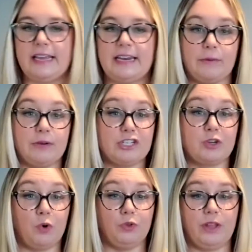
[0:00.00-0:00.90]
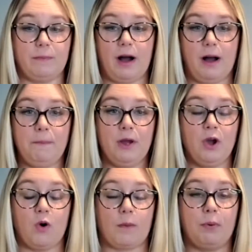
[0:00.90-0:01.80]
And I would just hold them up
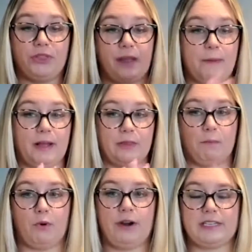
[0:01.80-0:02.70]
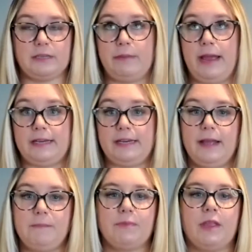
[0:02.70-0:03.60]
or put them on the board as a
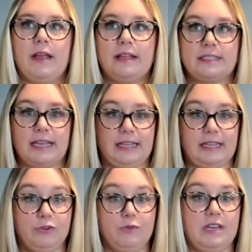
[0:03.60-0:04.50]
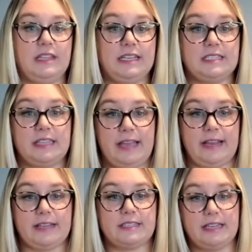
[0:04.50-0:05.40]
magnet and say, like, you need these
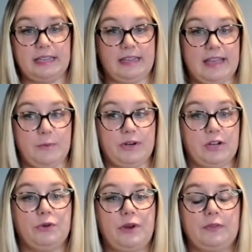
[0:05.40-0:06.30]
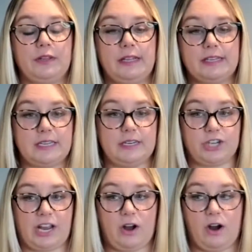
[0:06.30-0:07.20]
things. And then they would go down the list and
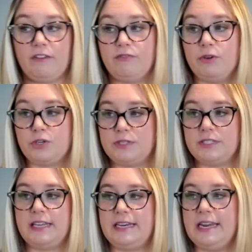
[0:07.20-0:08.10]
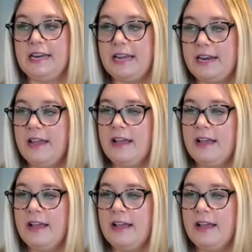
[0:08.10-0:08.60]
check off which ones they needed.